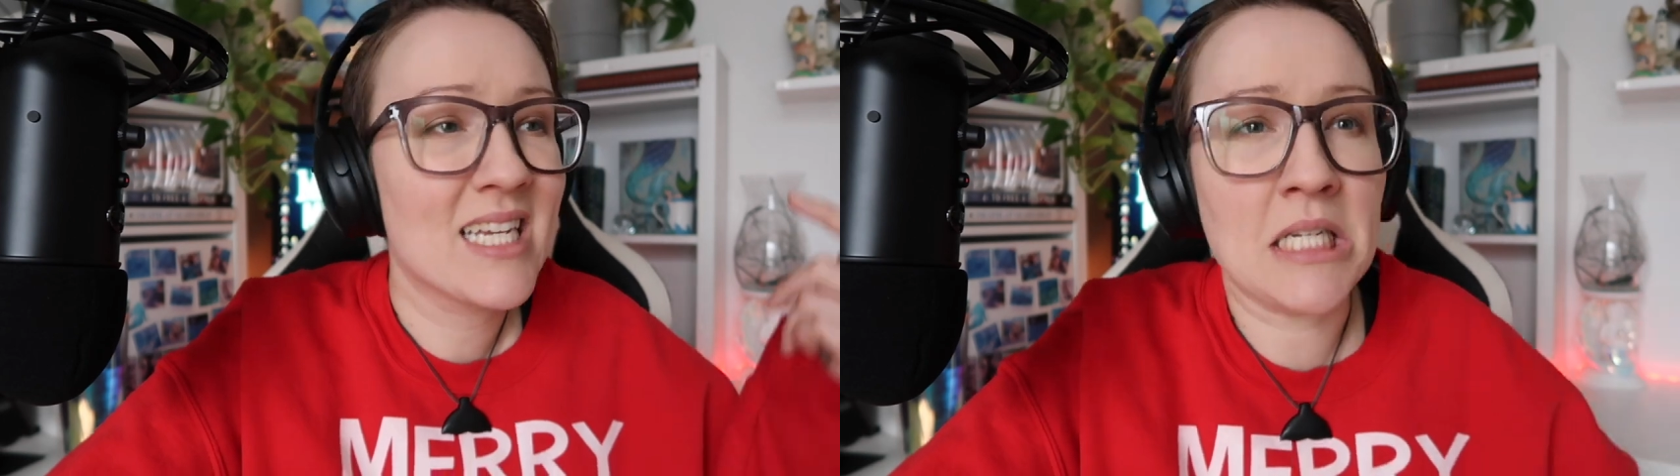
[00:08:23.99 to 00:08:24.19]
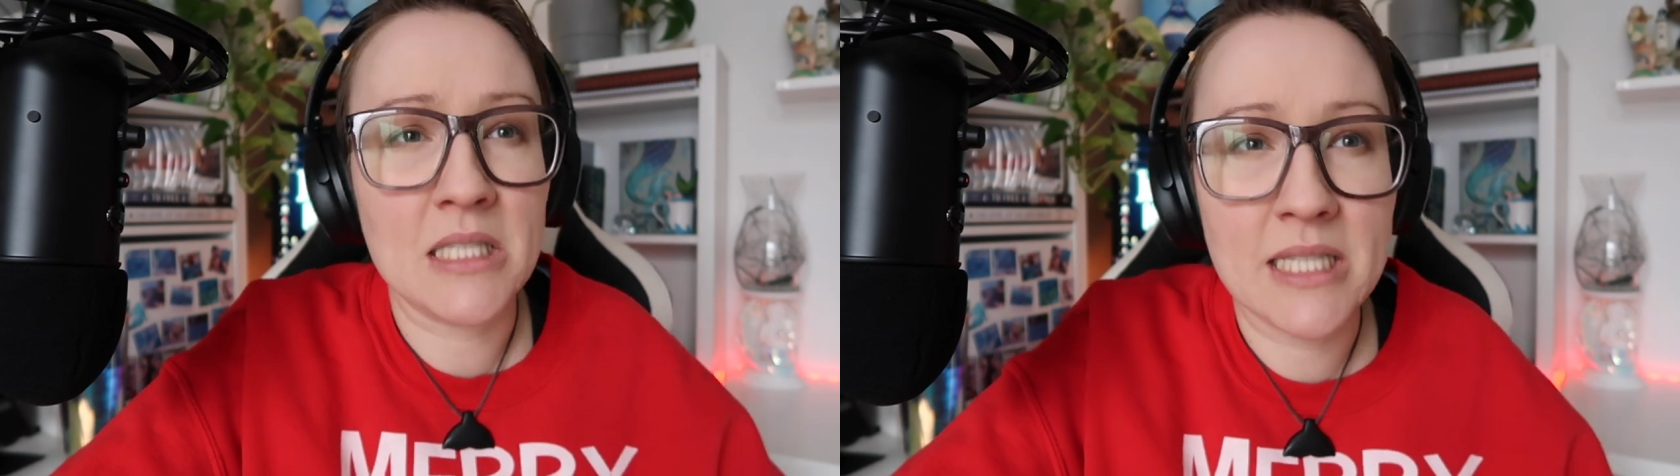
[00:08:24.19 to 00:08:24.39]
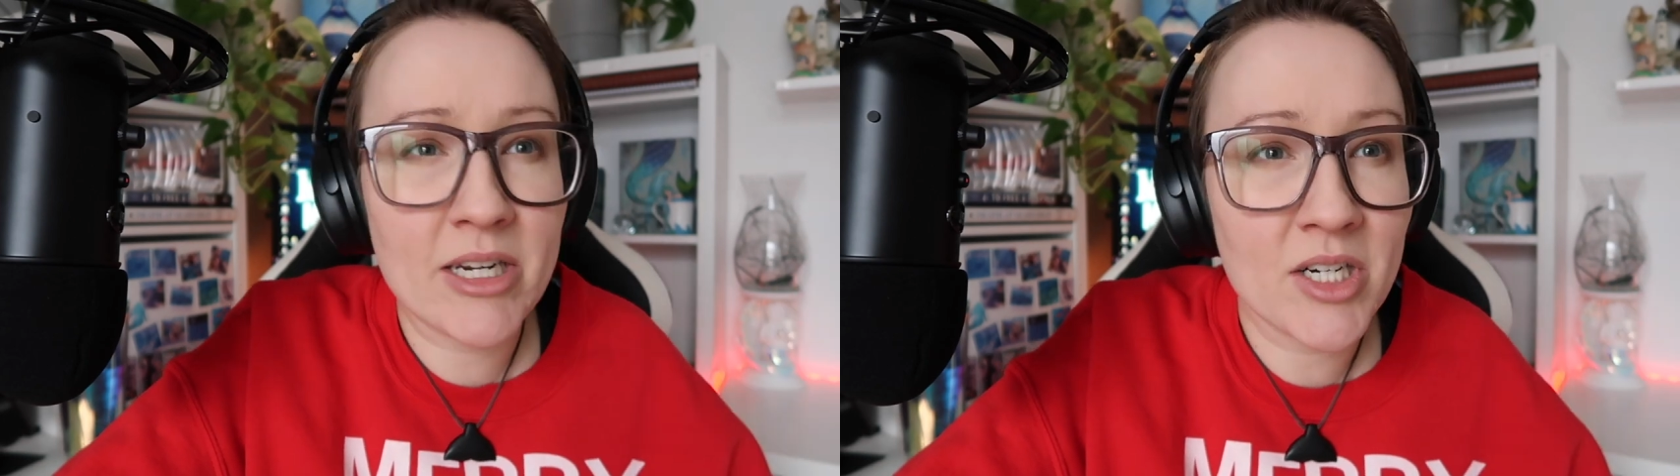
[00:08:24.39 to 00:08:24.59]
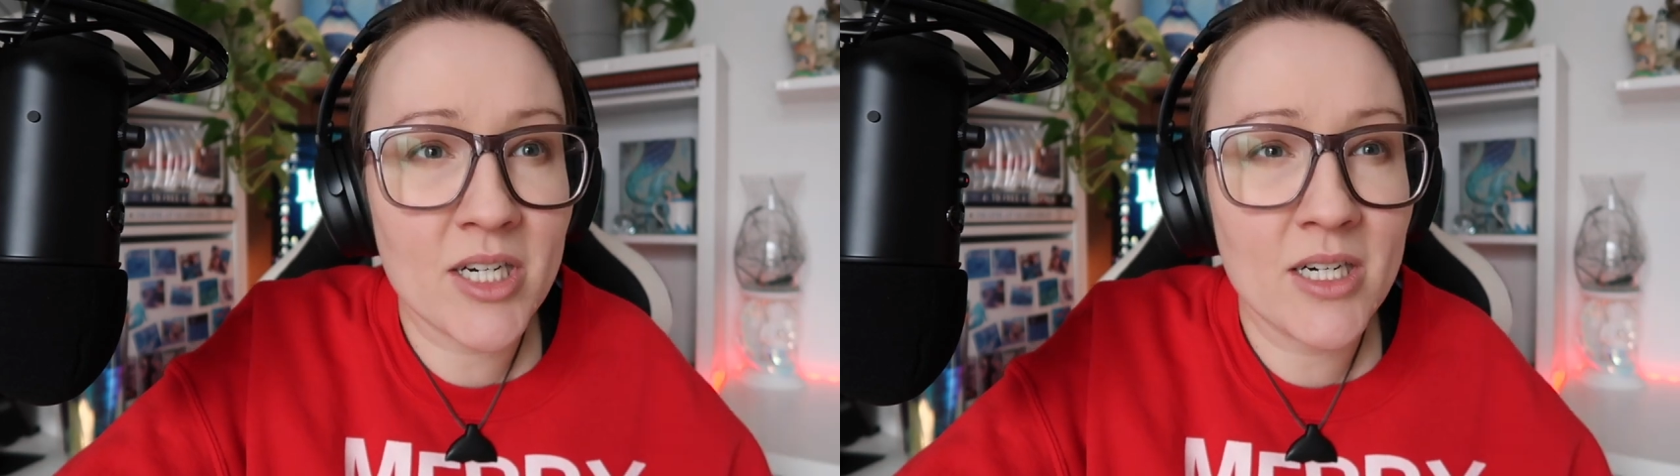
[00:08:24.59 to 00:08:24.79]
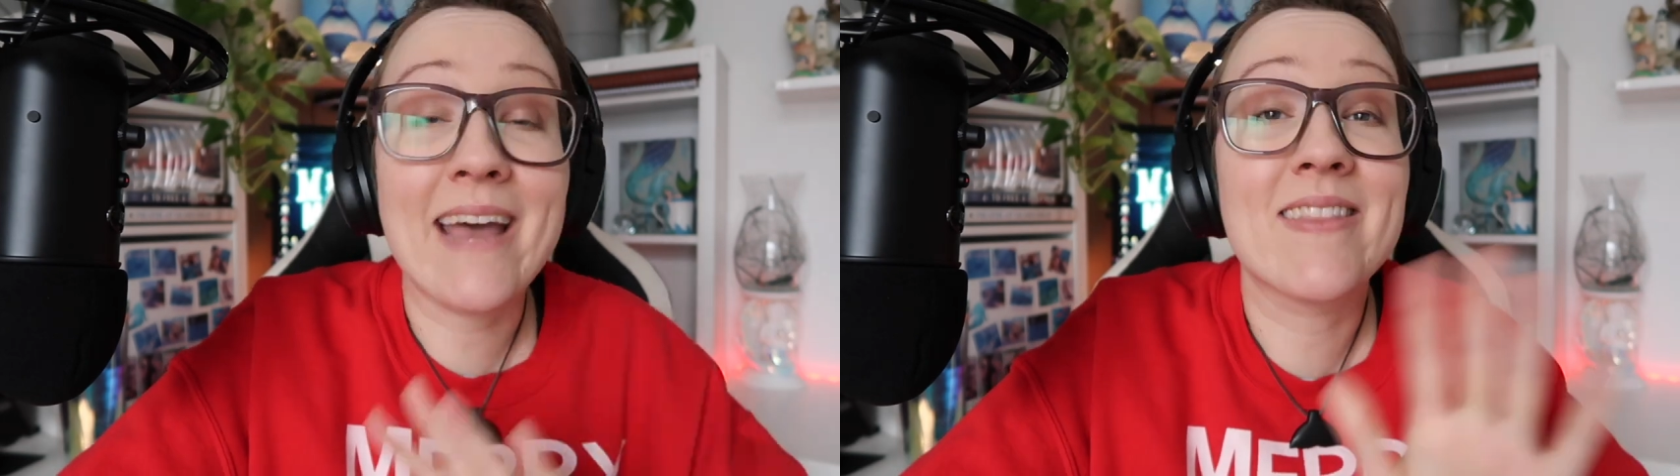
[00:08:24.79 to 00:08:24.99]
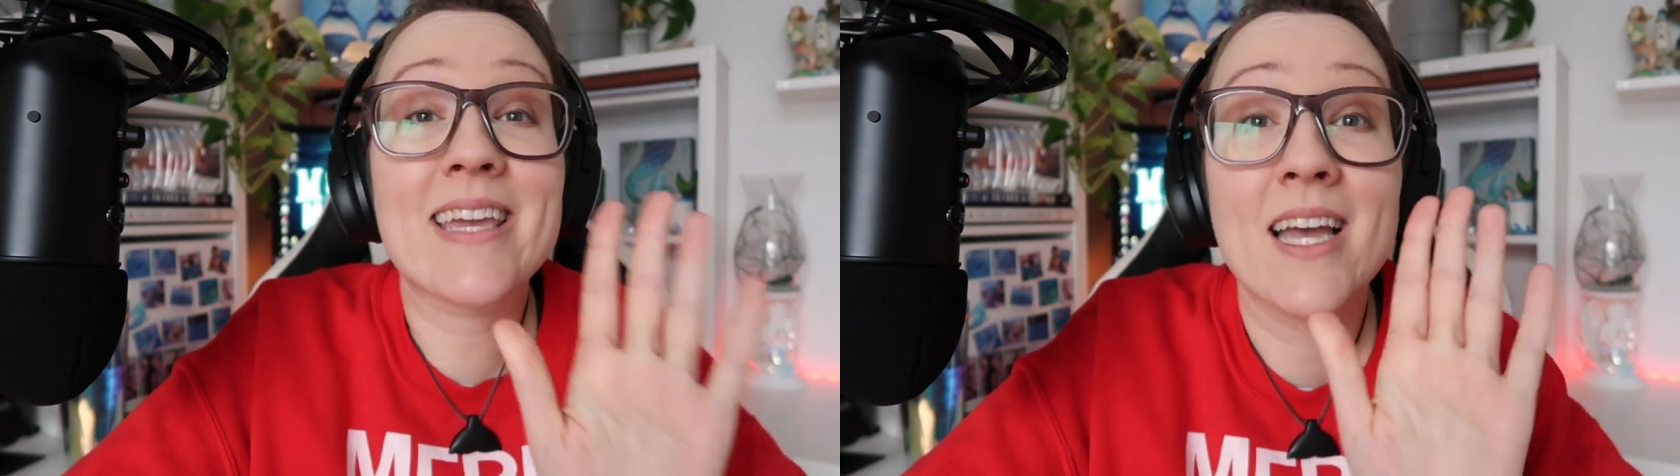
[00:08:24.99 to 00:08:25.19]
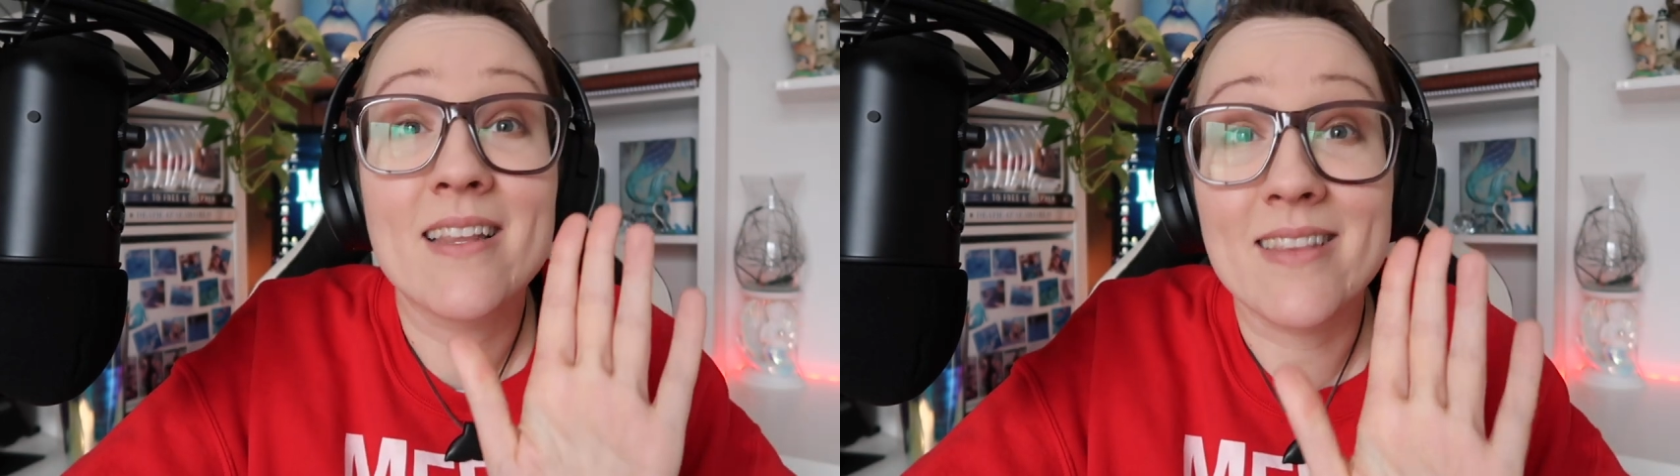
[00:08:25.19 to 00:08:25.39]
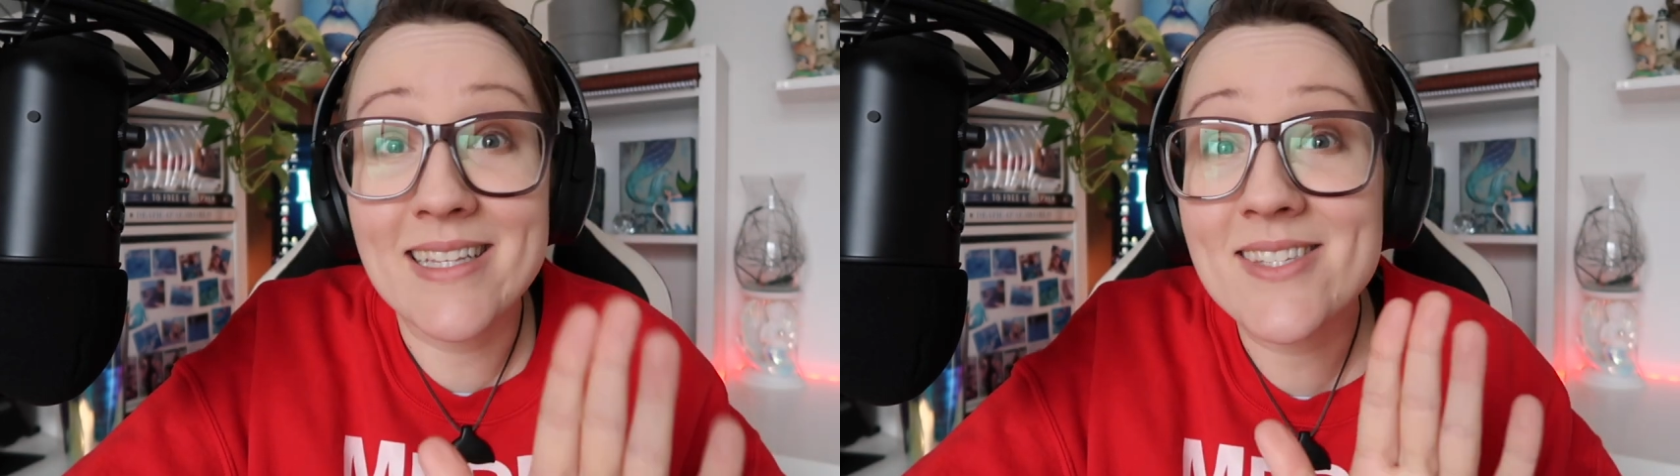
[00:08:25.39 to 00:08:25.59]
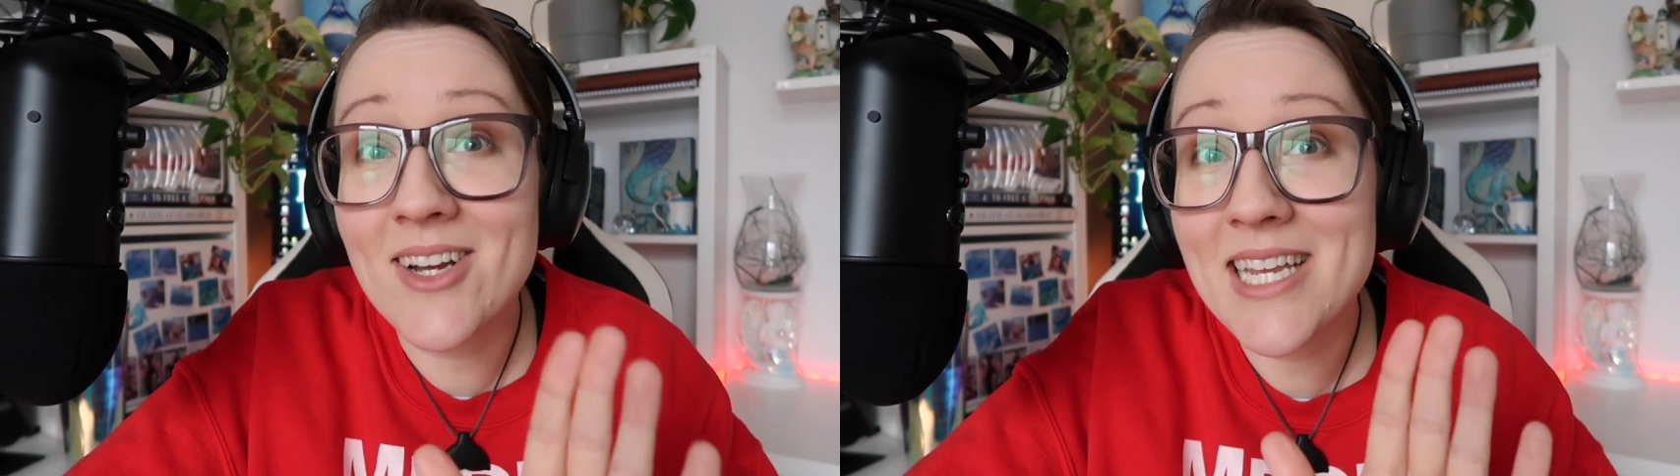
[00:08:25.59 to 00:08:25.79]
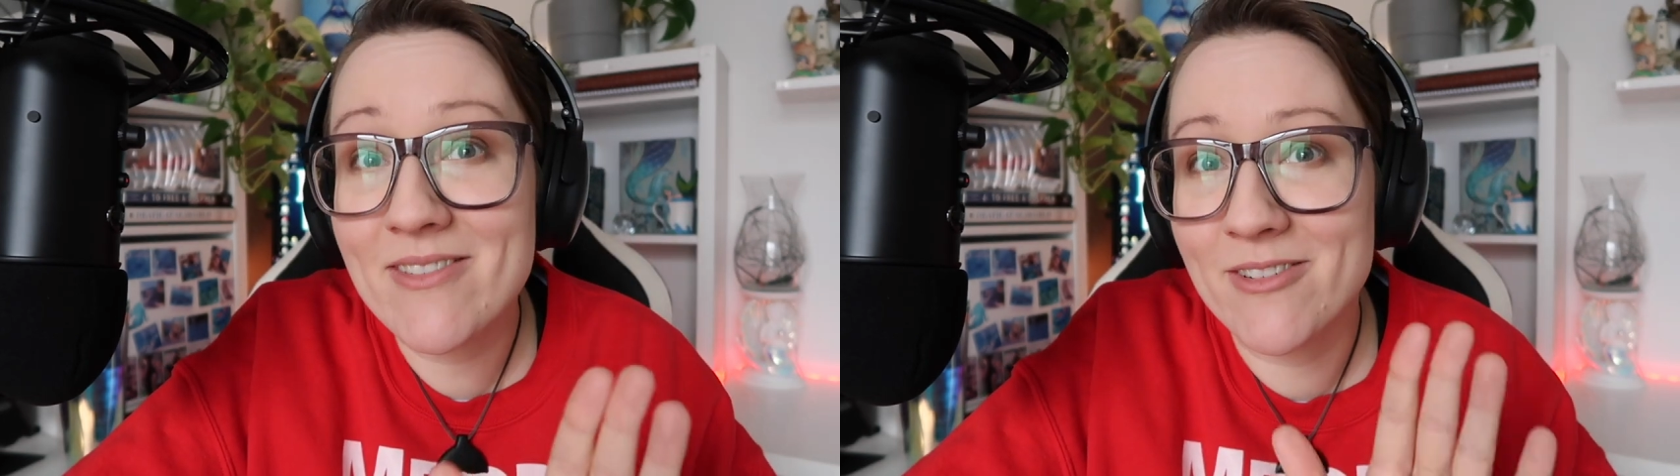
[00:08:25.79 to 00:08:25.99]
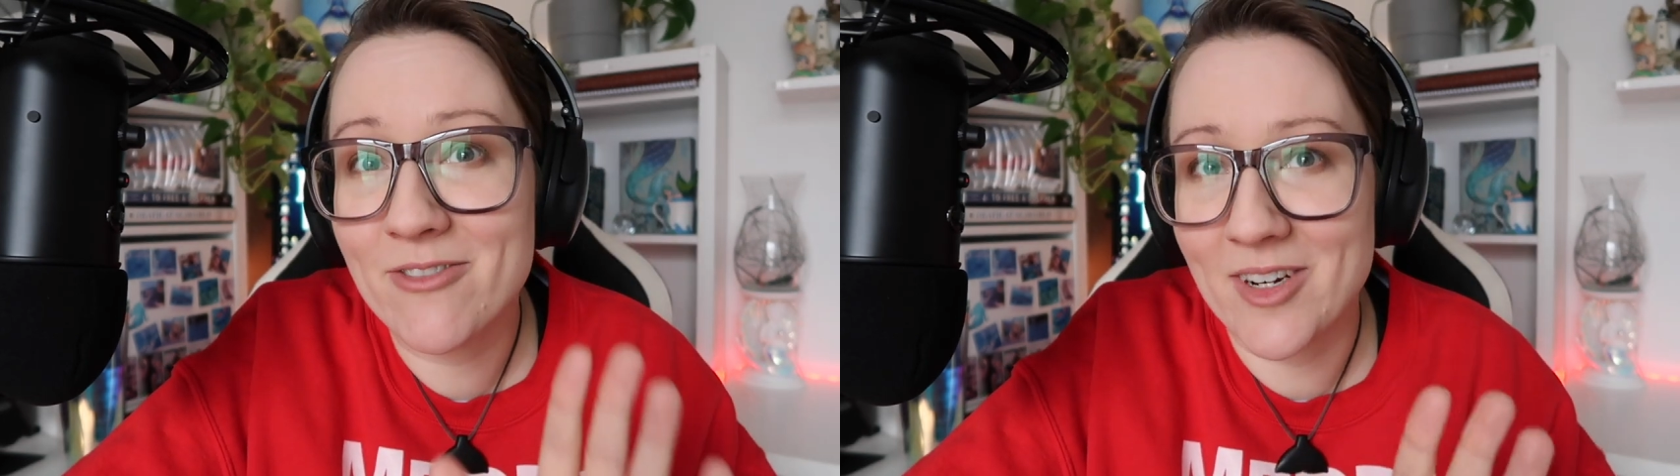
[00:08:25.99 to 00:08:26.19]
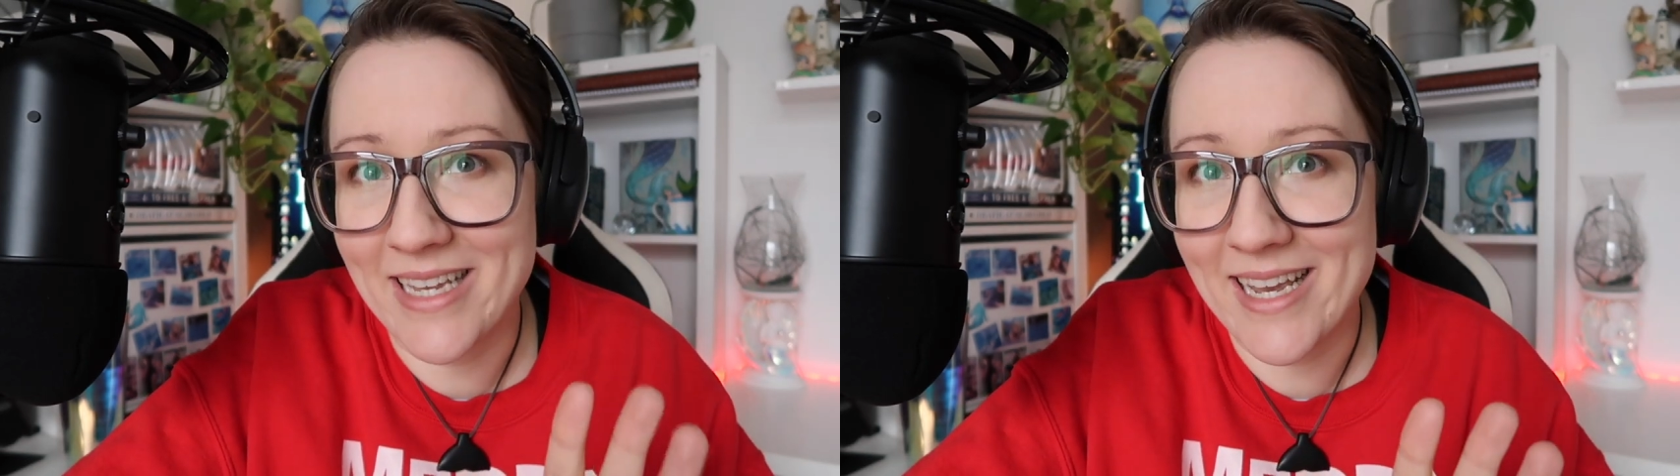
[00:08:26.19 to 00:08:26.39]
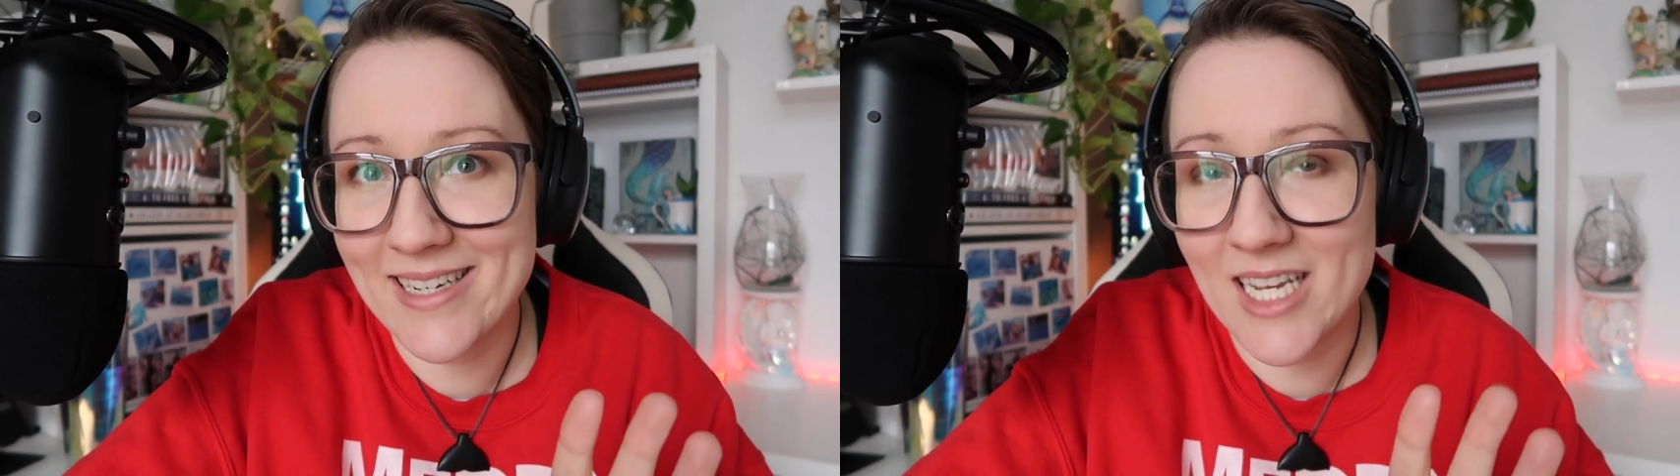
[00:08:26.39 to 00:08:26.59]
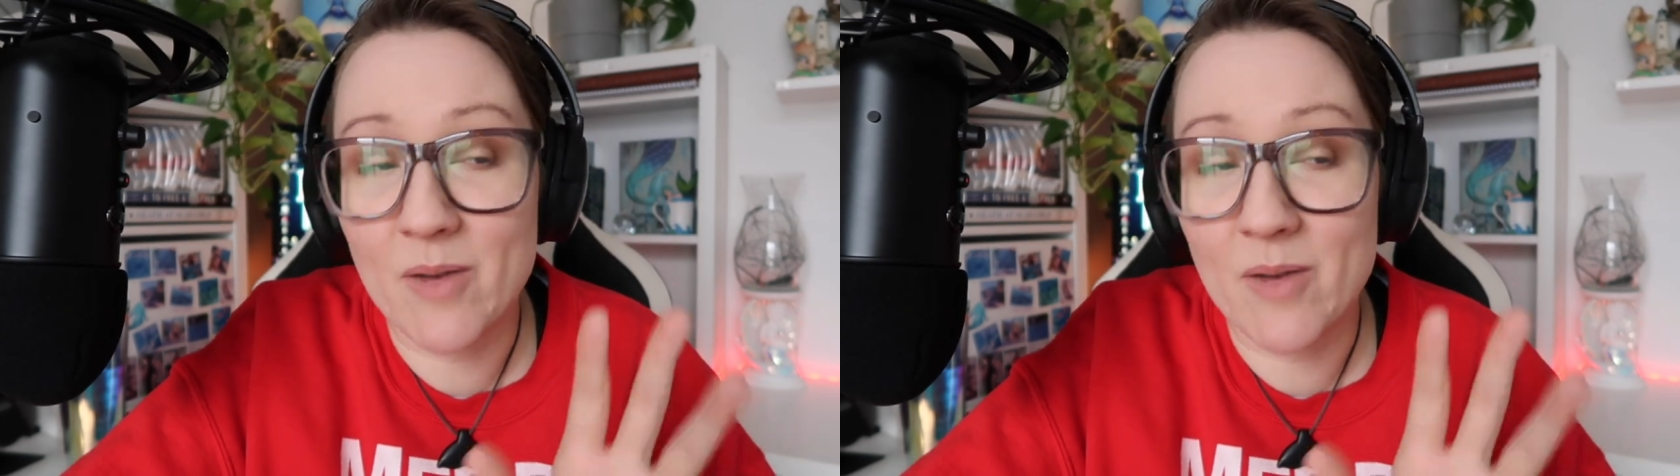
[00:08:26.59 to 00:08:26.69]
glitter, and like, let's not even forget